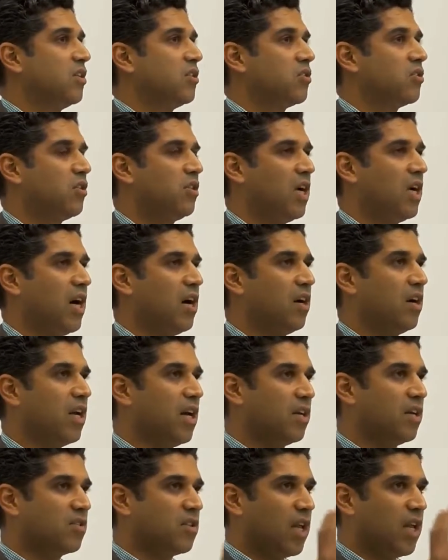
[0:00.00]
So
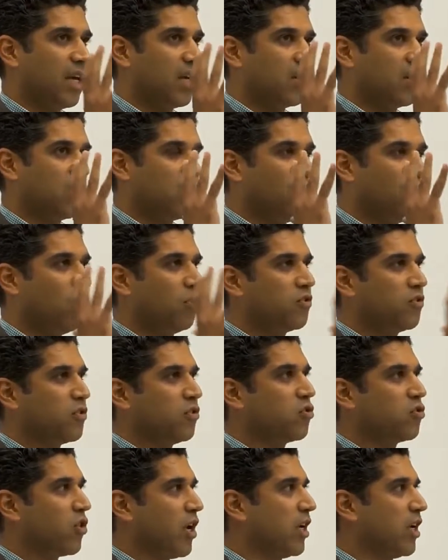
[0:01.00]
dharana is like
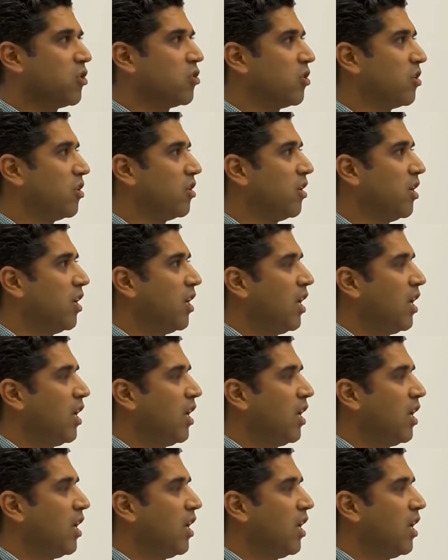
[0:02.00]
concentration.